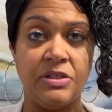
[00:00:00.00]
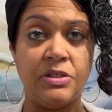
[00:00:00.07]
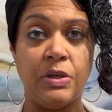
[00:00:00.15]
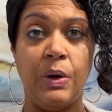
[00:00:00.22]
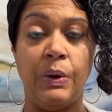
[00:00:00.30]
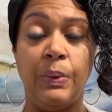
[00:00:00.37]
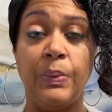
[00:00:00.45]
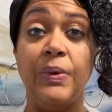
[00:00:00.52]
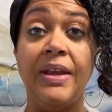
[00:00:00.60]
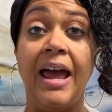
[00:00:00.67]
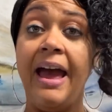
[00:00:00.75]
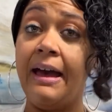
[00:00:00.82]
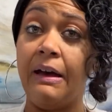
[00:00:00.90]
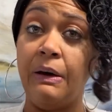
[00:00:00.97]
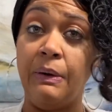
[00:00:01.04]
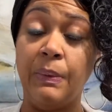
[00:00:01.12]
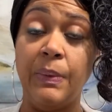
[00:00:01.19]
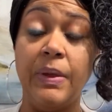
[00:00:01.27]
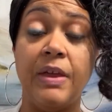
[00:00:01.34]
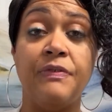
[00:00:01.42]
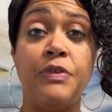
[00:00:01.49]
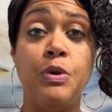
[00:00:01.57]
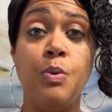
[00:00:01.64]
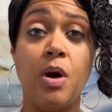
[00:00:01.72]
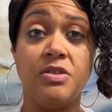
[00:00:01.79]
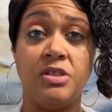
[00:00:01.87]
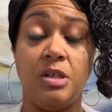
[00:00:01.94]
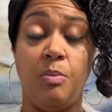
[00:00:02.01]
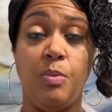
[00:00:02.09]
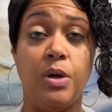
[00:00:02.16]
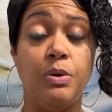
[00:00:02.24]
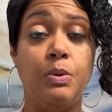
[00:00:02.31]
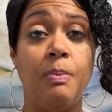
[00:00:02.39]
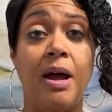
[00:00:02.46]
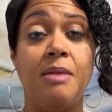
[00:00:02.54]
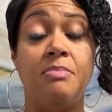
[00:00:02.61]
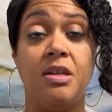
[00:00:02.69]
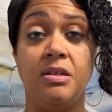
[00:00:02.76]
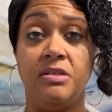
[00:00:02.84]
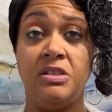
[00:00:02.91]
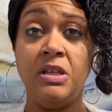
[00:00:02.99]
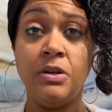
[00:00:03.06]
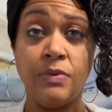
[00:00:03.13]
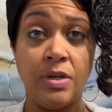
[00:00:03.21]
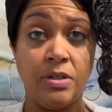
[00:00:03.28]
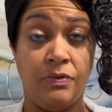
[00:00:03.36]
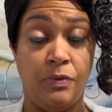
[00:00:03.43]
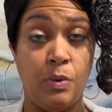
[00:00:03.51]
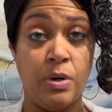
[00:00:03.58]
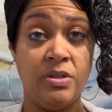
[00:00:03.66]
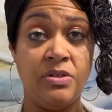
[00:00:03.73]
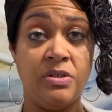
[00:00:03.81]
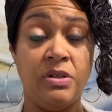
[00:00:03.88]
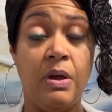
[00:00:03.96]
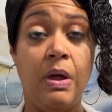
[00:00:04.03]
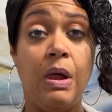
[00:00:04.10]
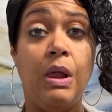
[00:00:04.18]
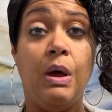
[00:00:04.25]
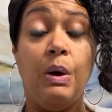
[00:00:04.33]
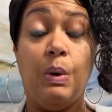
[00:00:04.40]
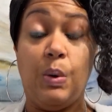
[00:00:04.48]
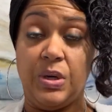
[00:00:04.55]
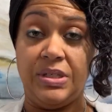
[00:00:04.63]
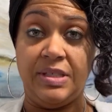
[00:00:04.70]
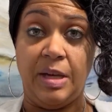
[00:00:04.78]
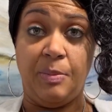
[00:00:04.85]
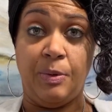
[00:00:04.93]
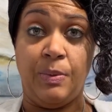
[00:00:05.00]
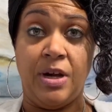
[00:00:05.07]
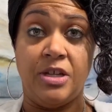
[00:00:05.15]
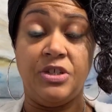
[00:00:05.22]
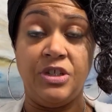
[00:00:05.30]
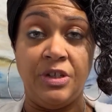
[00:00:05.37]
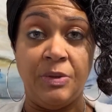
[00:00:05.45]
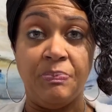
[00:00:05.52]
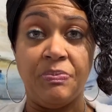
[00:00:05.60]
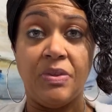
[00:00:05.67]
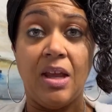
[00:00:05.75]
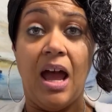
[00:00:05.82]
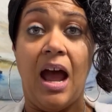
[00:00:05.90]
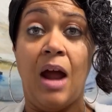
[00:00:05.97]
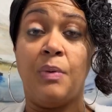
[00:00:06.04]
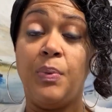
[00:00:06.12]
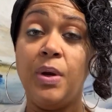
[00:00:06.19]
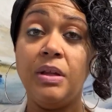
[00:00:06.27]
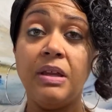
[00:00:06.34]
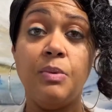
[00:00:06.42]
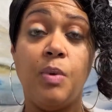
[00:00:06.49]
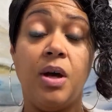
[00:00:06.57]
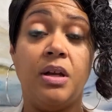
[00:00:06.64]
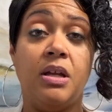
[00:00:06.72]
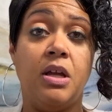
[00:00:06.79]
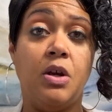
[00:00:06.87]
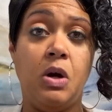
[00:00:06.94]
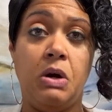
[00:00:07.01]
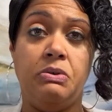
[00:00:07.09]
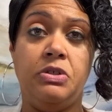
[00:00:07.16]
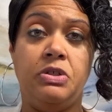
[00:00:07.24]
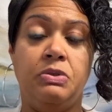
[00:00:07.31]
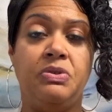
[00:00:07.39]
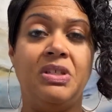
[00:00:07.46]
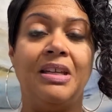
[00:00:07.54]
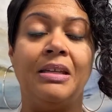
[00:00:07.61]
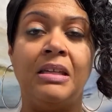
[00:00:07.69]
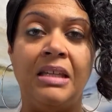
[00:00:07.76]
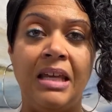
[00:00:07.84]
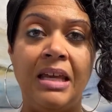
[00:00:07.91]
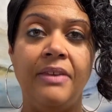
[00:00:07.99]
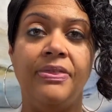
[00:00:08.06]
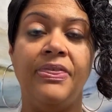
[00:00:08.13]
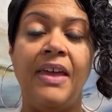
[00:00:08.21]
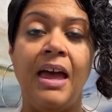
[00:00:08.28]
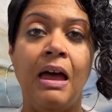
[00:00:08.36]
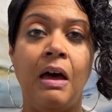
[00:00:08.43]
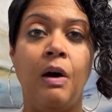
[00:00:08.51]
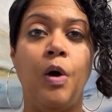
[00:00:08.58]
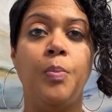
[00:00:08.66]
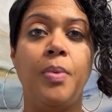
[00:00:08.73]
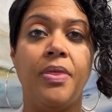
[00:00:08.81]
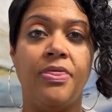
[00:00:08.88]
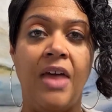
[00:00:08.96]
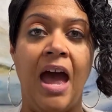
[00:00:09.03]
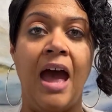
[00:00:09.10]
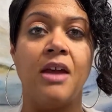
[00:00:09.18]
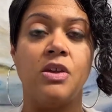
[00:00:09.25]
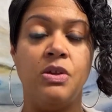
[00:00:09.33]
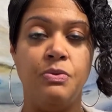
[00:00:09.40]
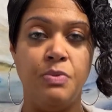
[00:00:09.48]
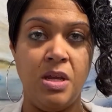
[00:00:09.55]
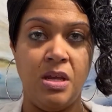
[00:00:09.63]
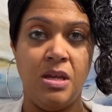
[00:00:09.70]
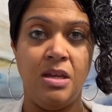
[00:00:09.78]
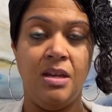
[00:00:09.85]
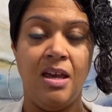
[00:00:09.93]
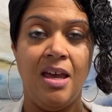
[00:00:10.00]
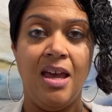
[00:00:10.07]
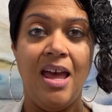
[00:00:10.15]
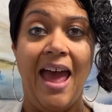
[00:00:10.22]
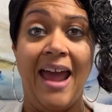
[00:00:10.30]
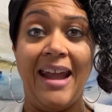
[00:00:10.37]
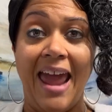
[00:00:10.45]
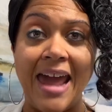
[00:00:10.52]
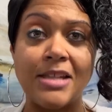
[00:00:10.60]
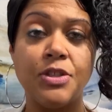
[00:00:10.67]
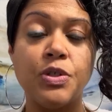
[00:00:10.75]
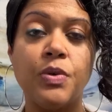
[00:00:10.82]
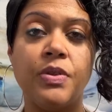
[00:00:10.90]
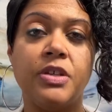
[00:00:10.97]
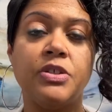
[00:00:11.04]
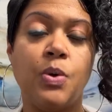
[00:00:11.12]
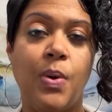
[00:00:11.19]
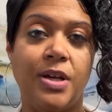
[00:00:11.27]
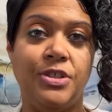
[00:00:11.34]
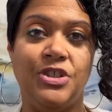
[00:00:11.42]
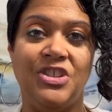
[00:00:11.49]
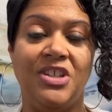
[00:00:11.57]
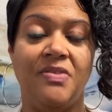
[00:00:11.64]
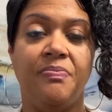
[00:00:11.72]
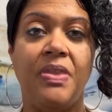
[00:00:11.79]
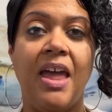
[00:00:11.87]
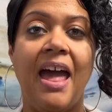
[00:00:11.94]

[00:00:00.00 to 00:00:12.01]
So now, if you are someone who might be considering divorce or separation, I really want to encourage you to get the help that you need and answer this question.